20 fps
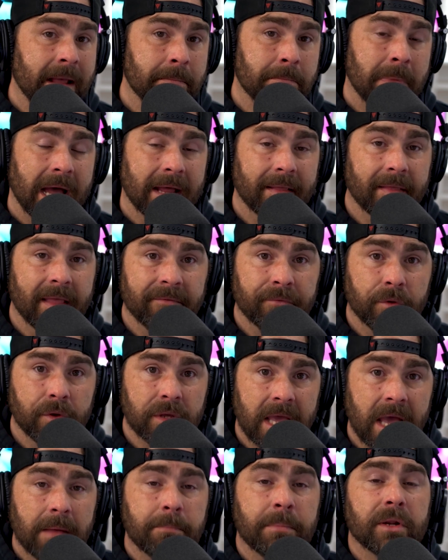my level
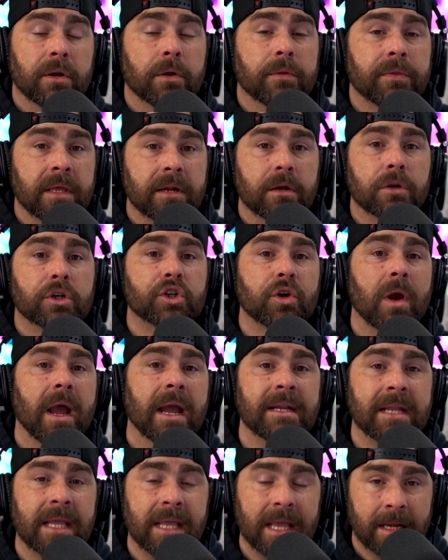yet, but that are
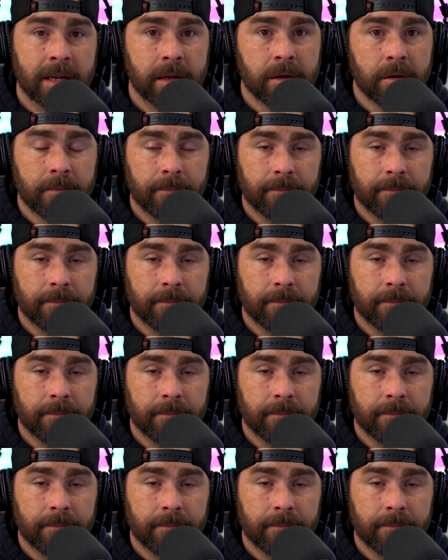trying to get here.